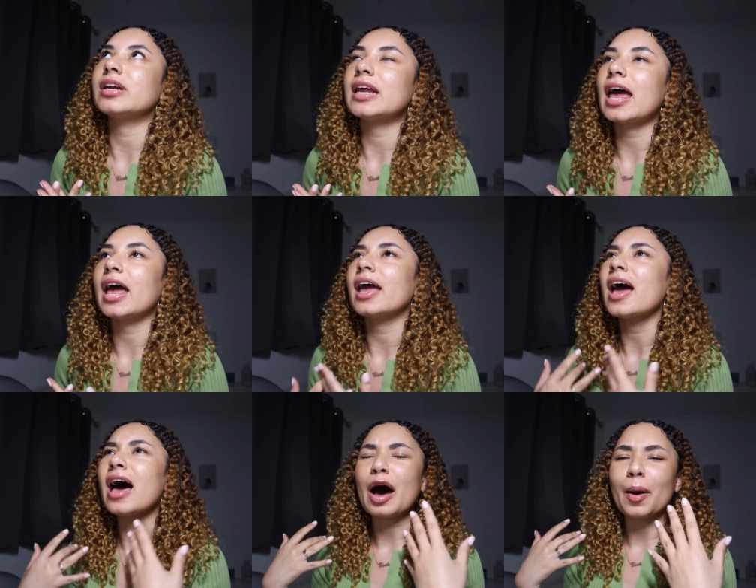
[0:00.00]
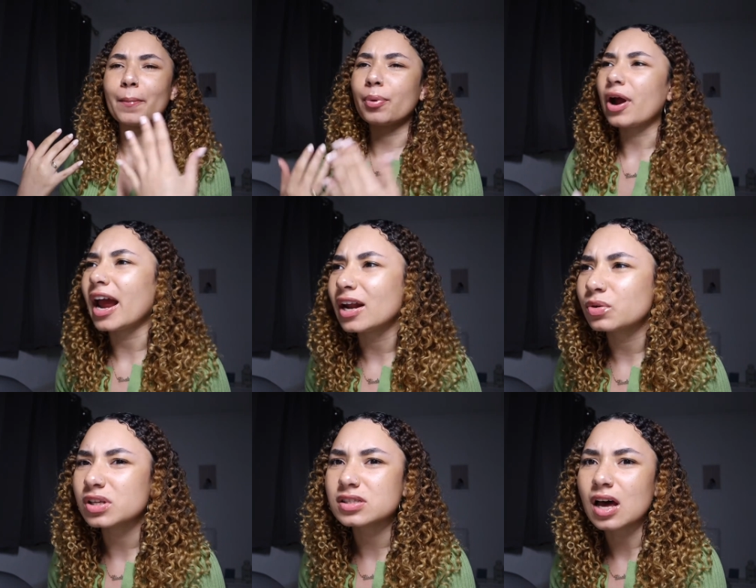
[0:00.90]
day, I'm praying
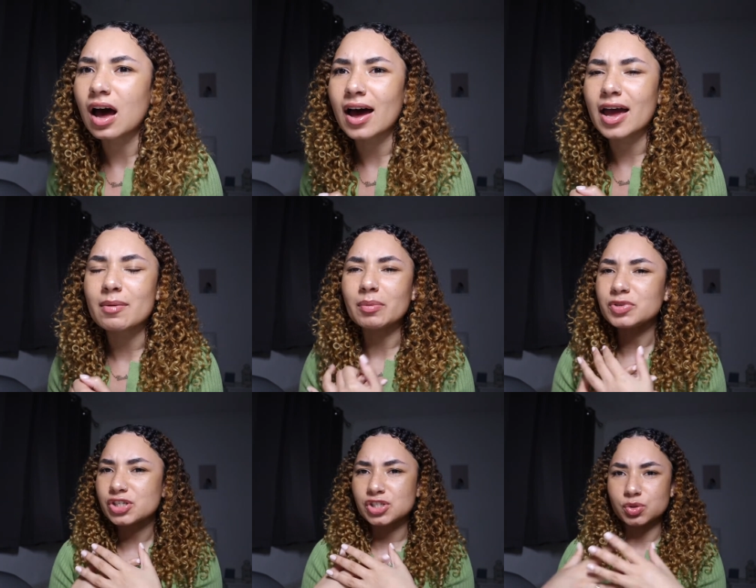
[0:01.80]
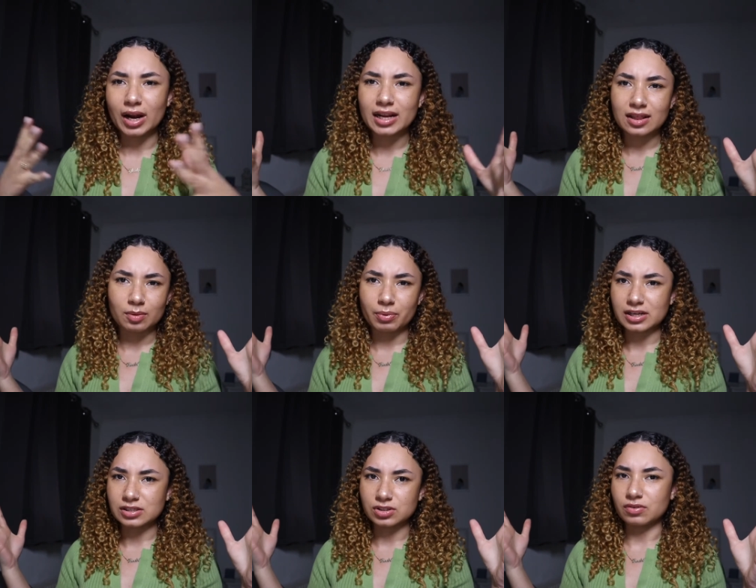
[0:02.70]
all the time, I'm just dwelling in the
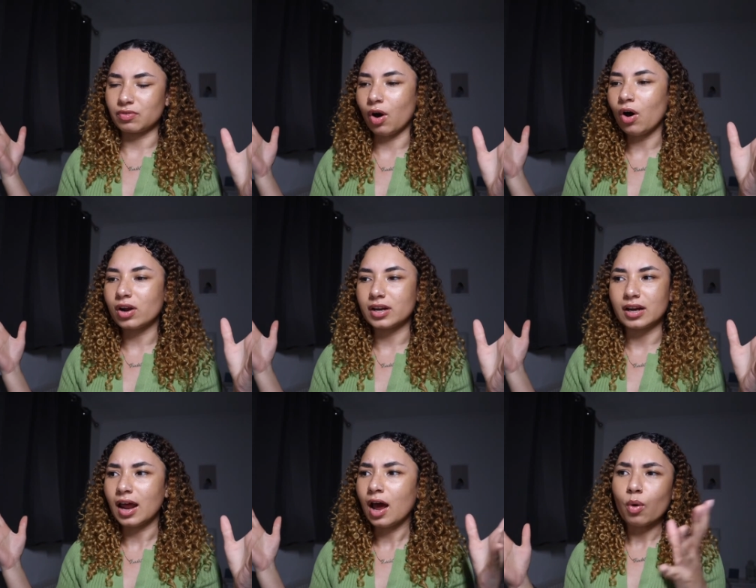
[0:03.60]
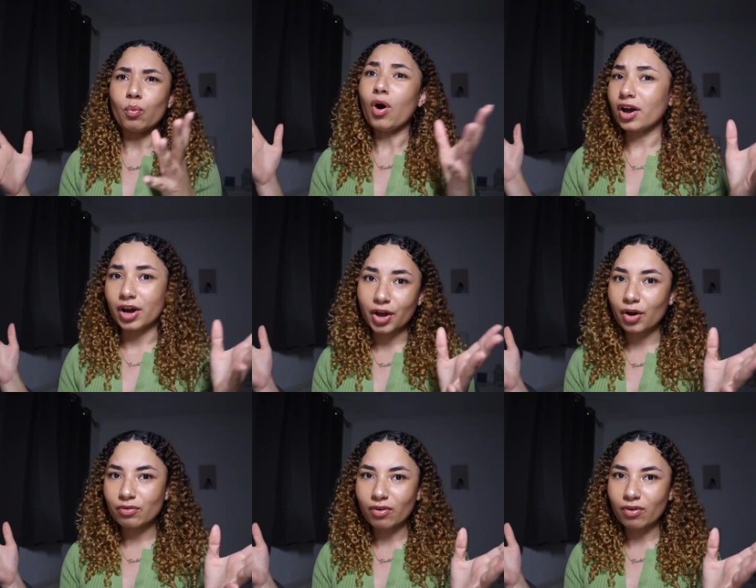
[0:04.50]
presence of God, and what can go